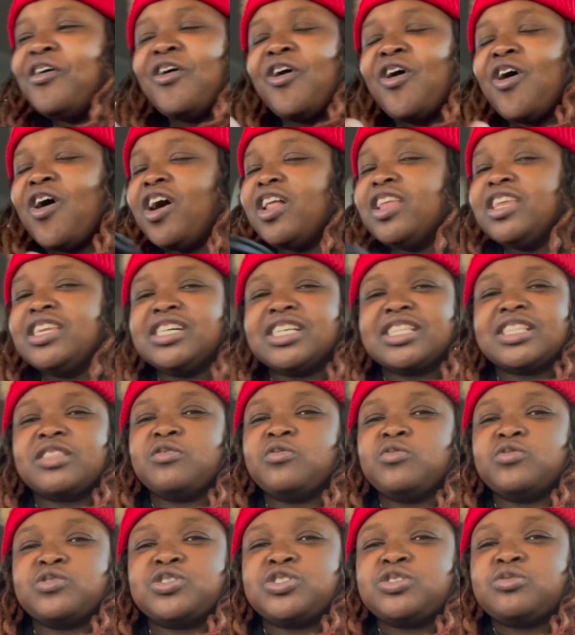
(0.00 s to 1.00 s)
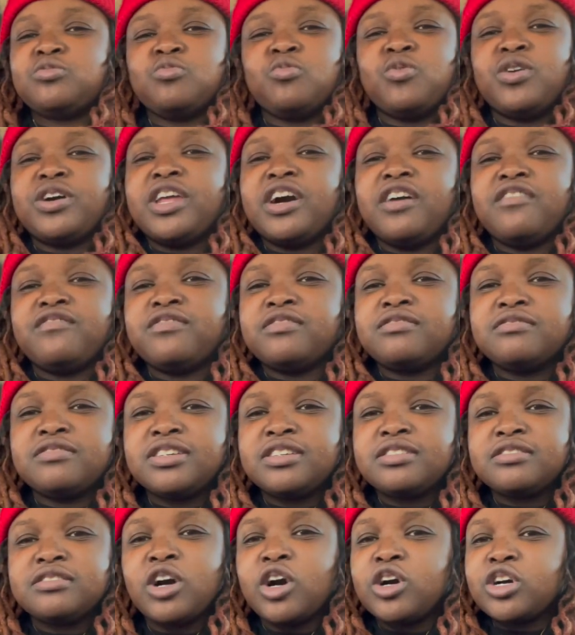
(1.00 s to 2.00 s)
Oh, look, whatever.
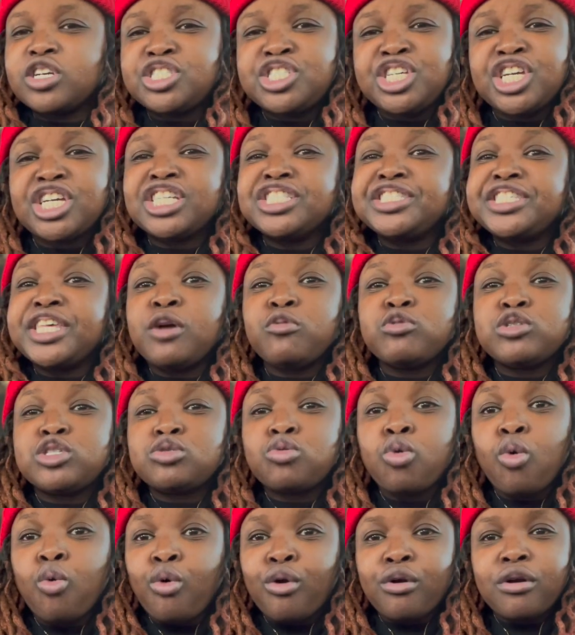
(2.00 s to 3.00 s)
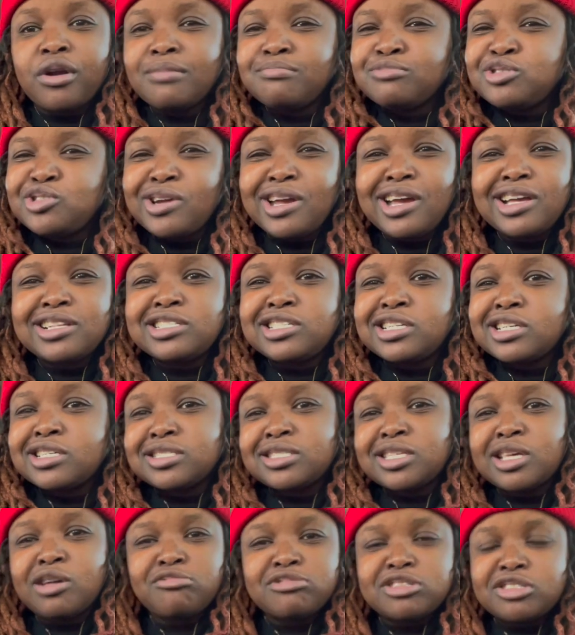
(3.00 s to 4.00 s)
Chicken sandwich tour. I'm trying chicken
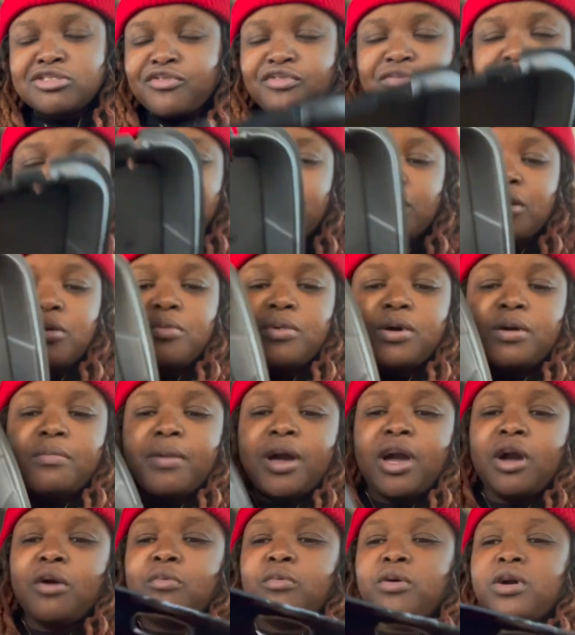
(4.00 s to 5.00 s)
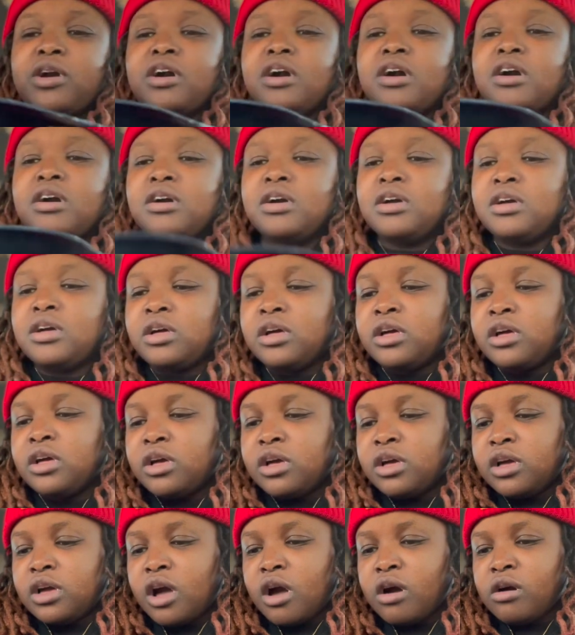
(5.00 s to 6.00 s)
sandwiches from everywhere.
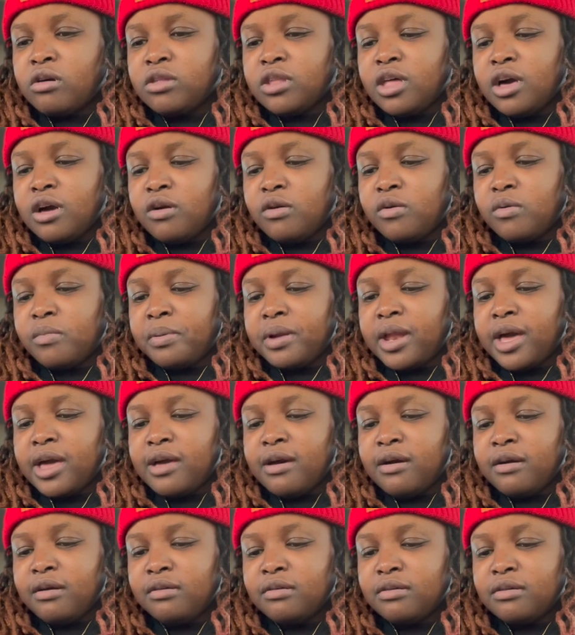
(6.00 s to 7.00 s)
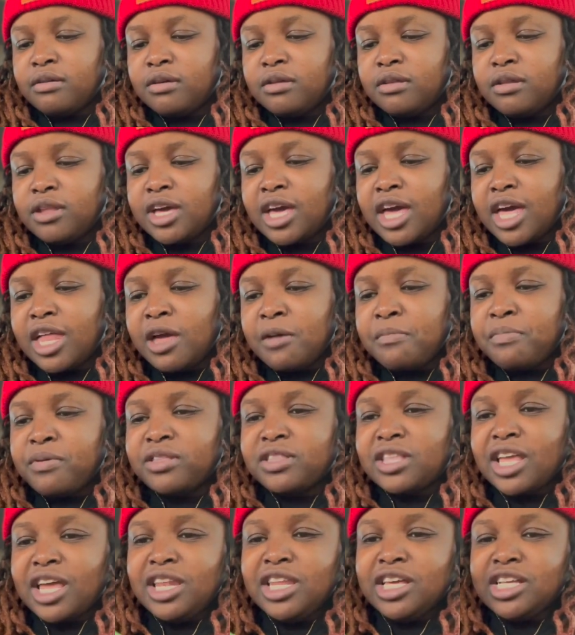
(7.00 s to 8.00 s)
Hold on, player. Look how they put
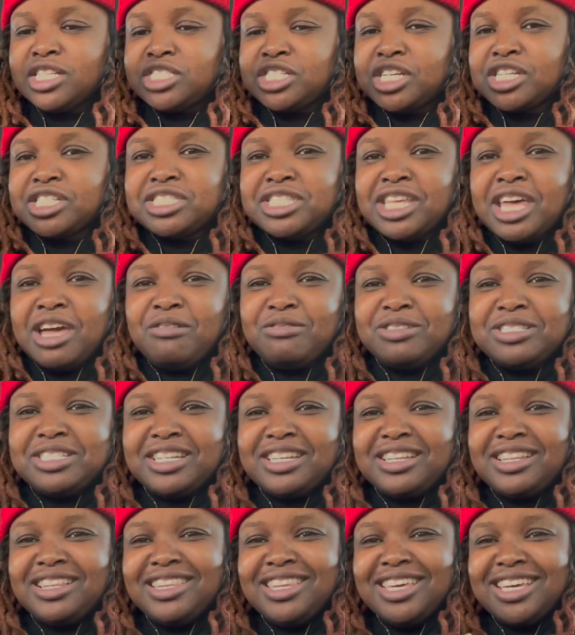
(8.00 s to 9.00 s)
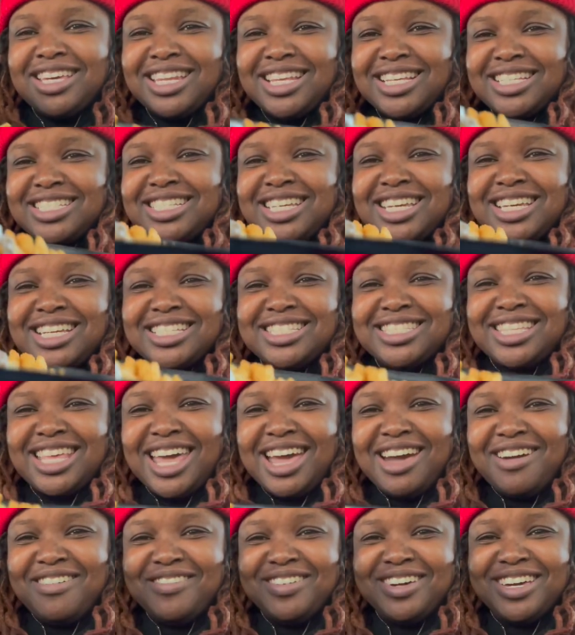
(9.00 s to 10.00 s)
that little chicken sandwich in. Look at that chicken
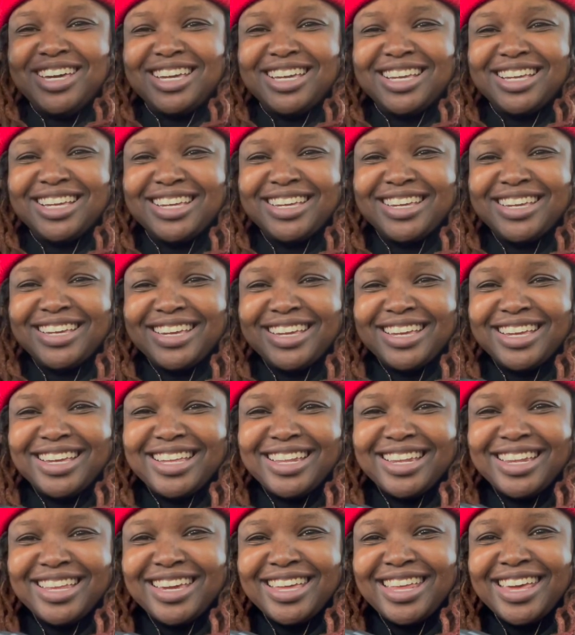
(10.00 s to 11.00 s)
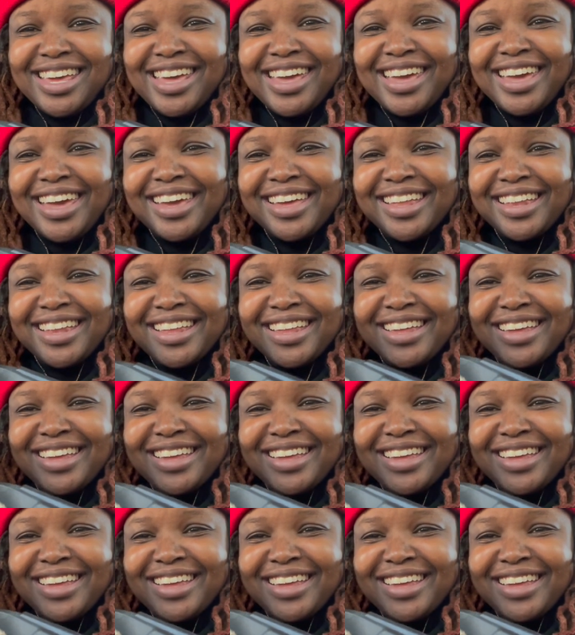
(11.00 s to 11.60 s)
sandwich. Look at that.